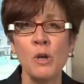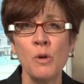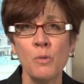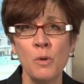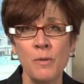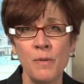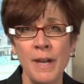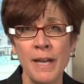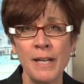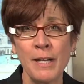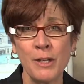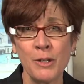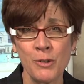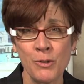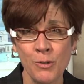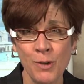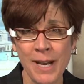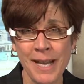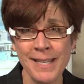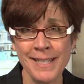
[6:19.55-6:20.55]
We've had a
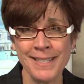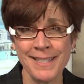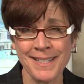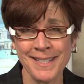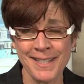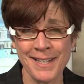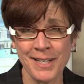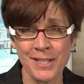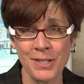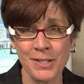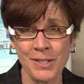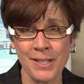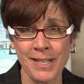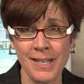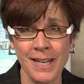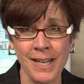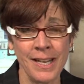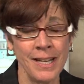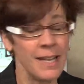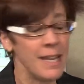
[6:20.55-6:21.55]
great discussion
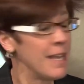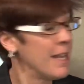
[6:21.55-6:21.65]
today.